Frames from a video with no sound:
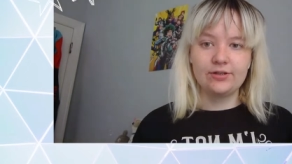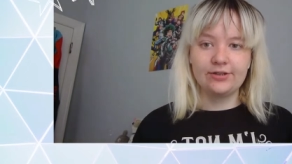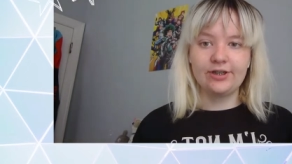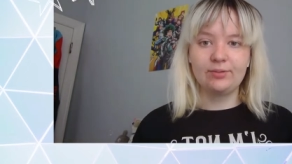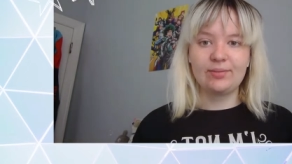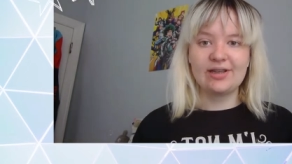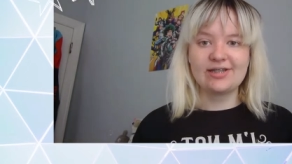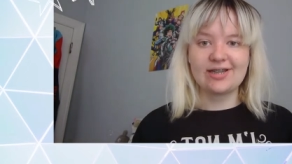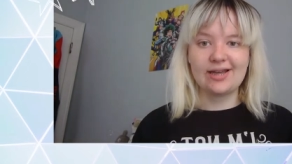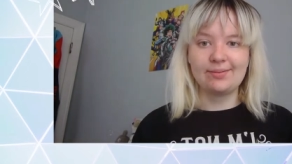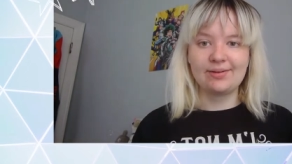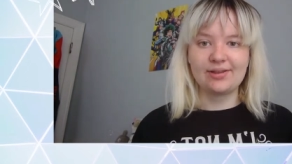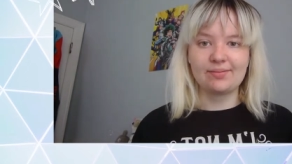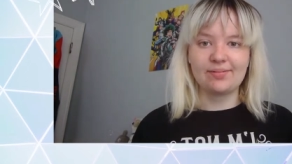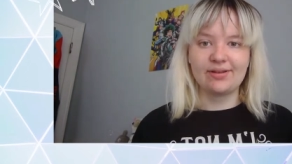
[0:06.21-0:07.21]
During my
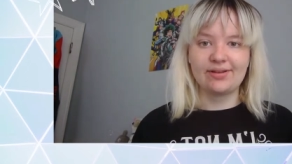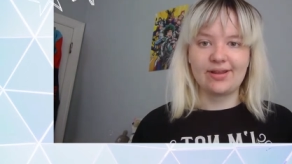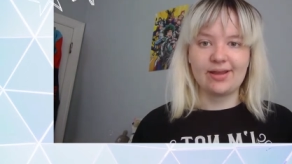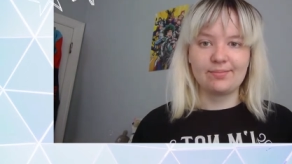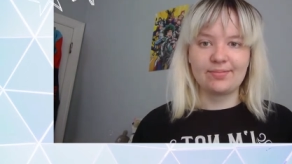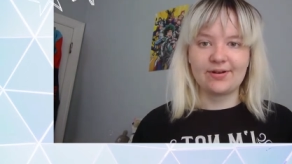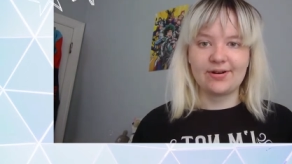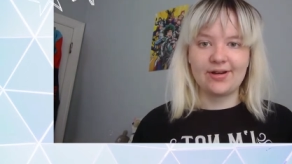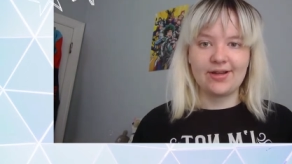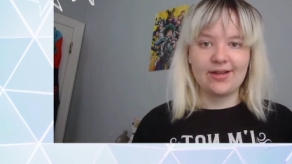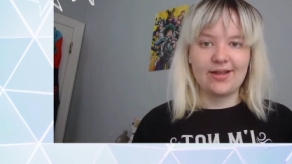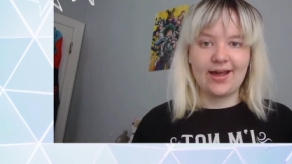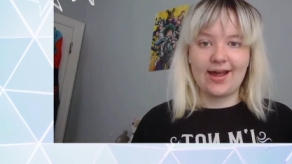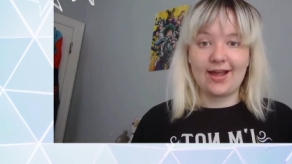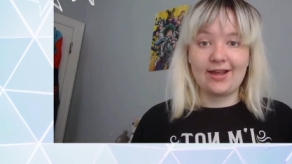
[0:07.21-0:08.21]
time at the main
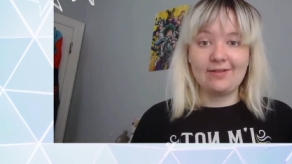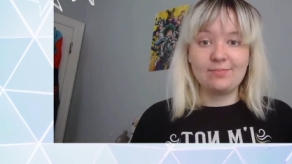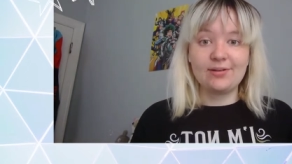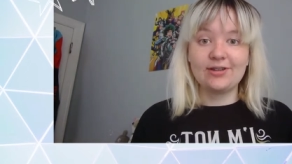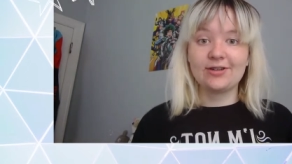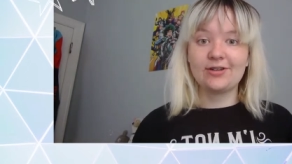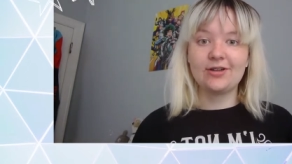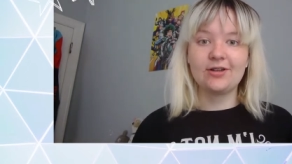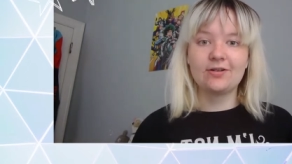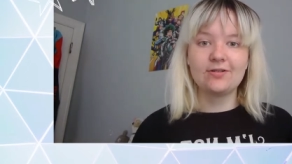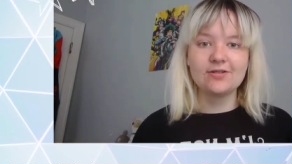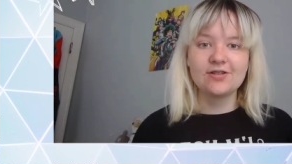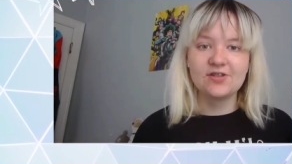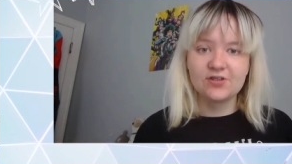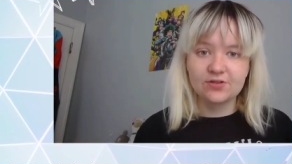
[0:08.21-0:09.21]
library, I've been
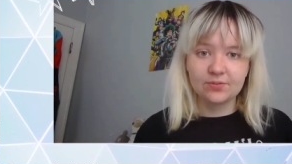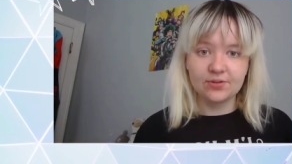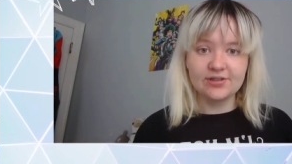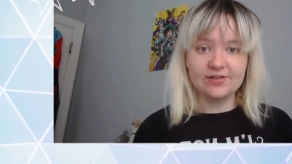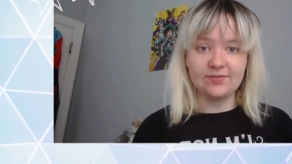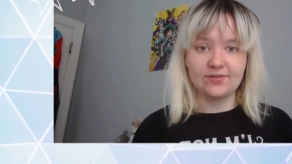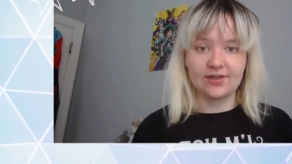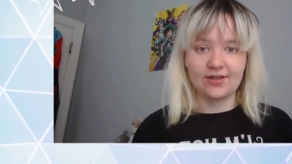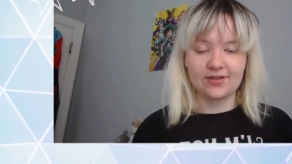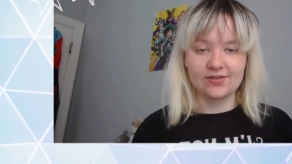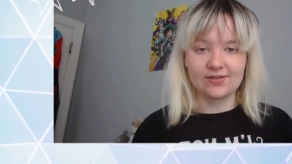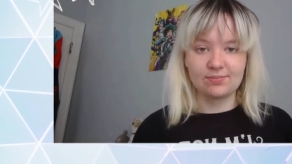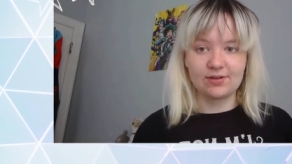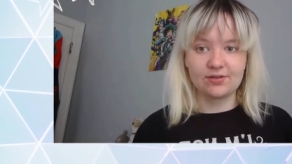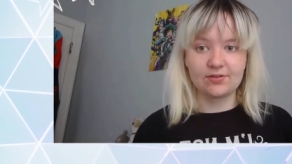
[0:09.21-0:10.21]
learning all sorts of
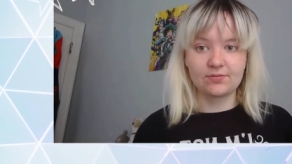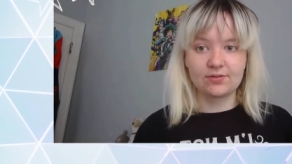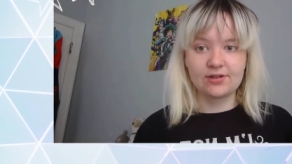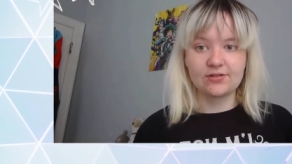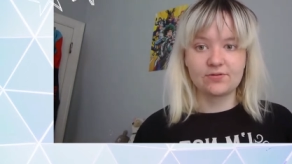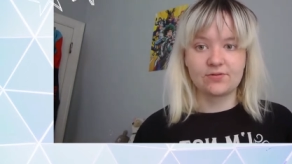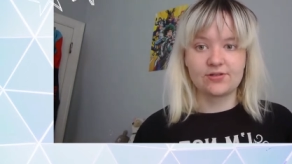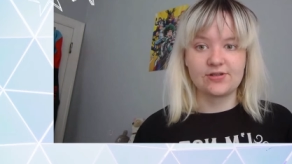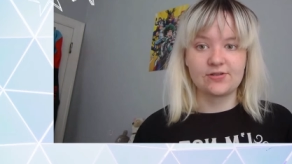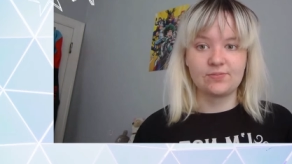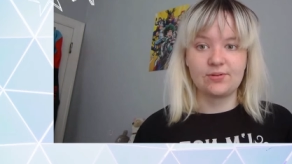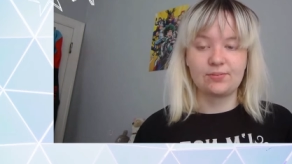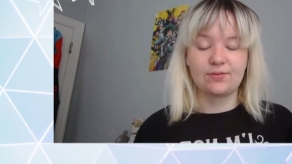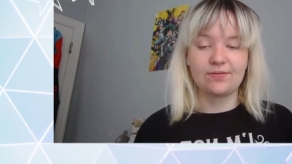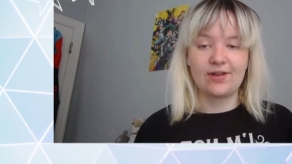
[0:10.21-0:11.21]
things about the
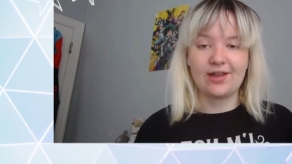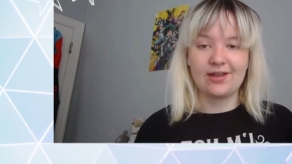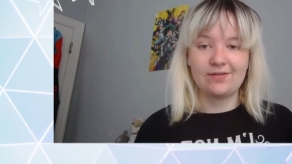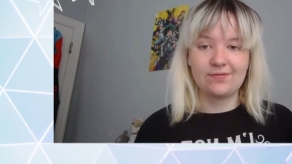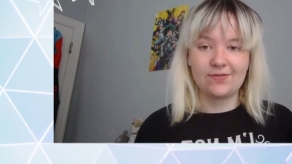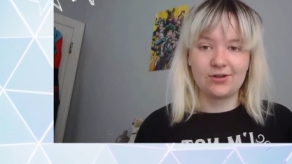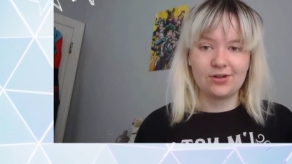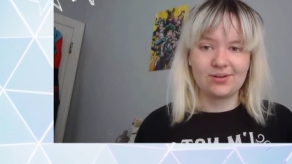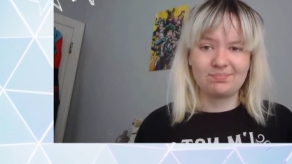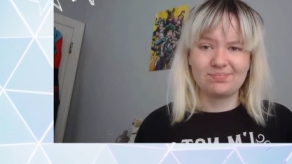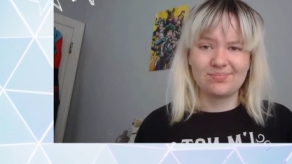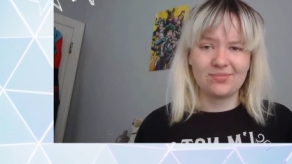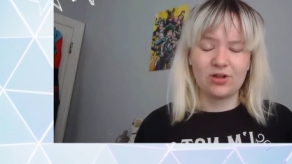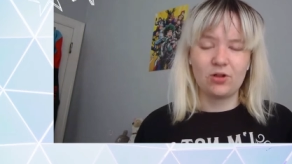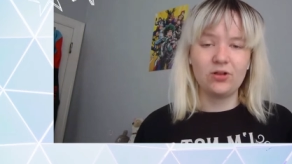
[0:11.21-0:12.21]
resources we provide
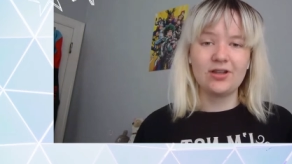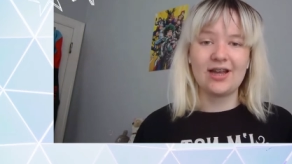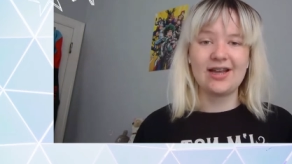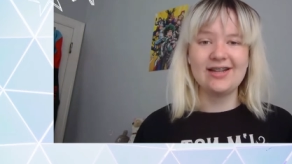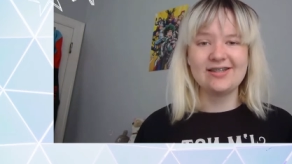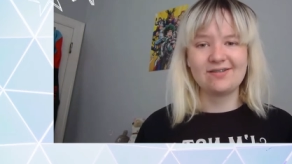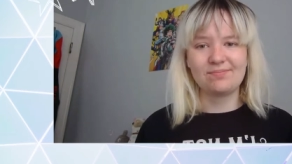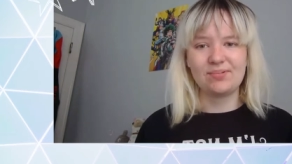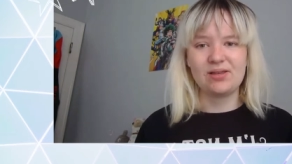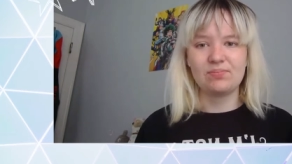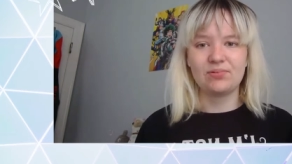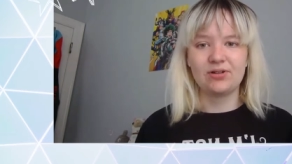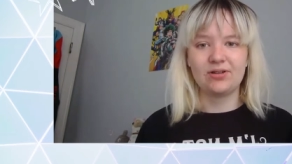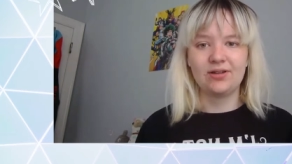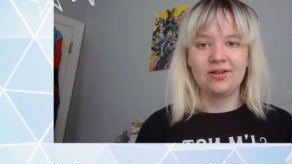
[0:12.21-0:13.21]
for all kinds of
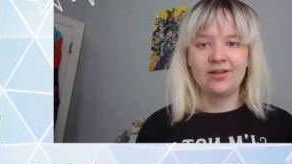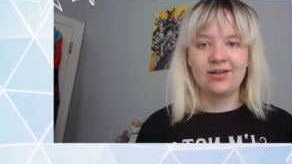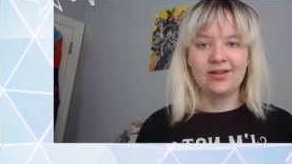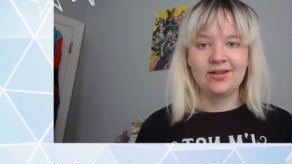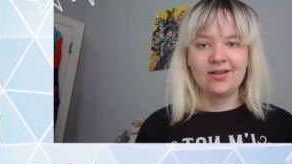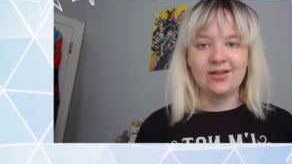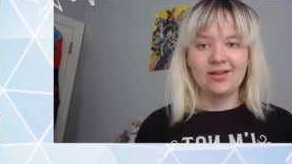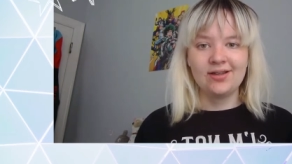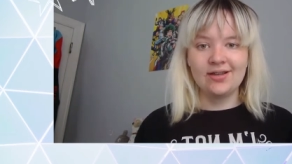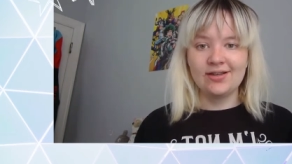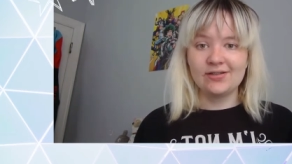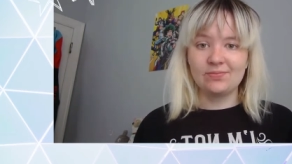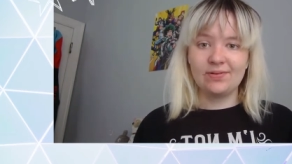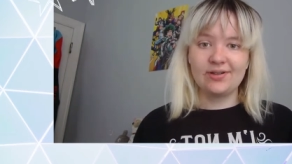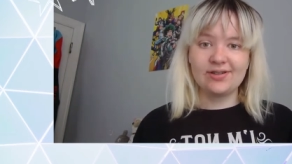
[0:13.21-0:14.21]
people,
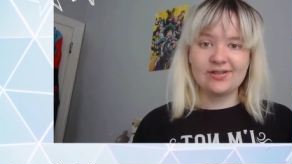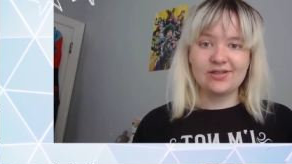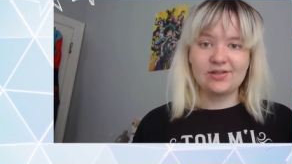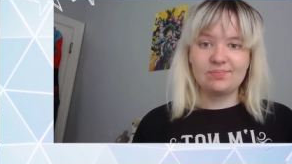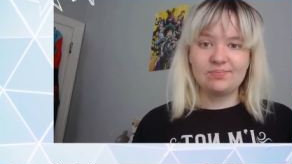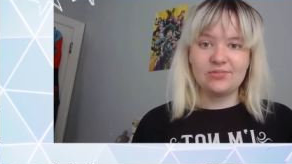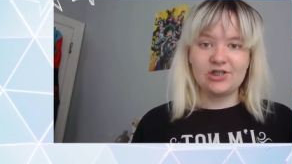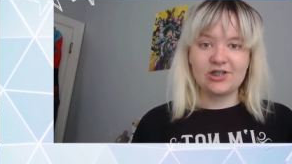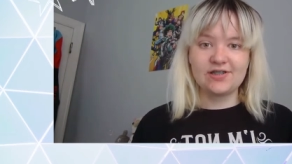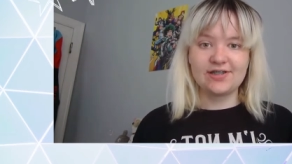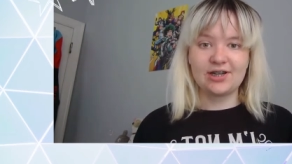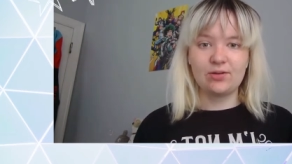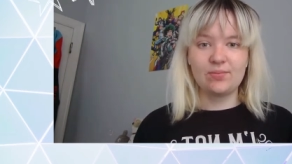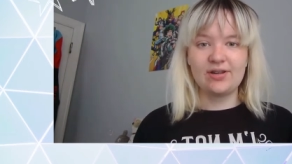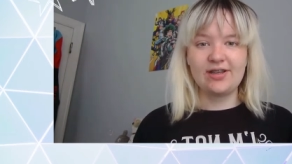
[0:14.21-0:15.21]
as well as
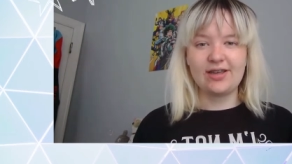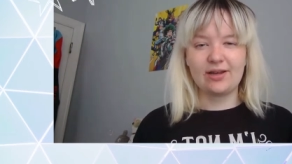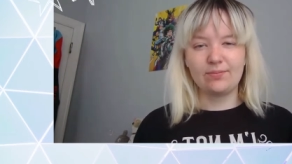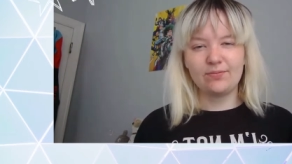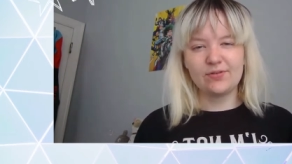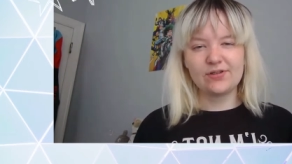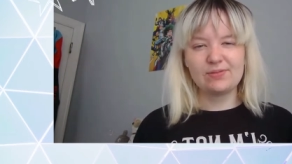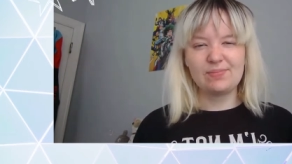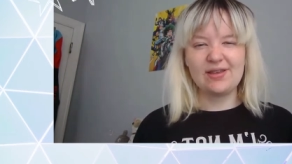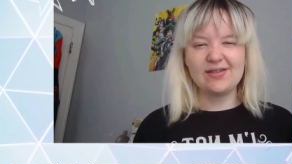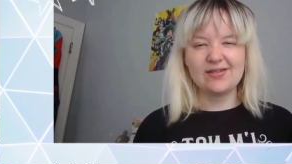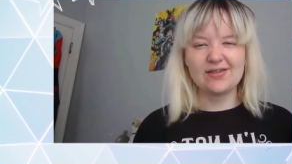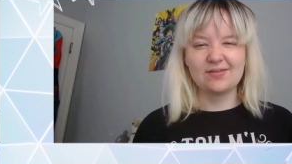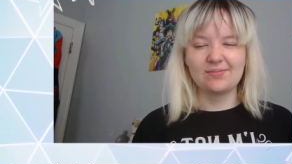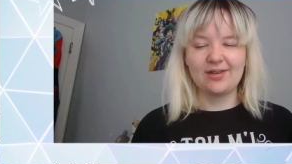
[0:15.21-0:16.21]
just how many helpful
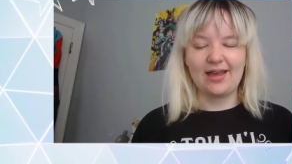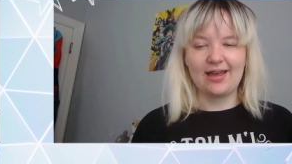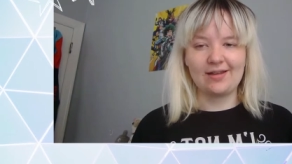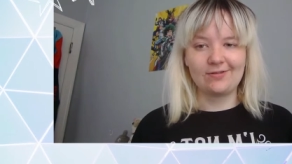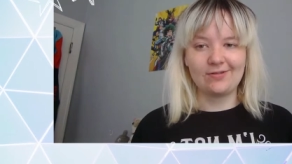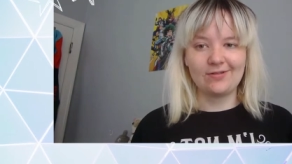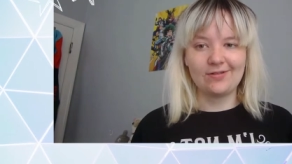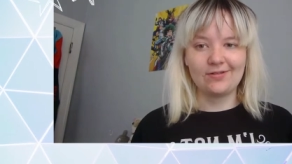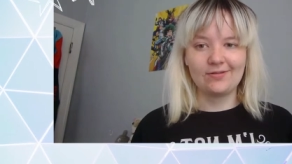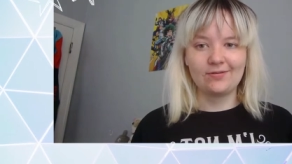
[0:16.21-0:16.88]
spaces we have.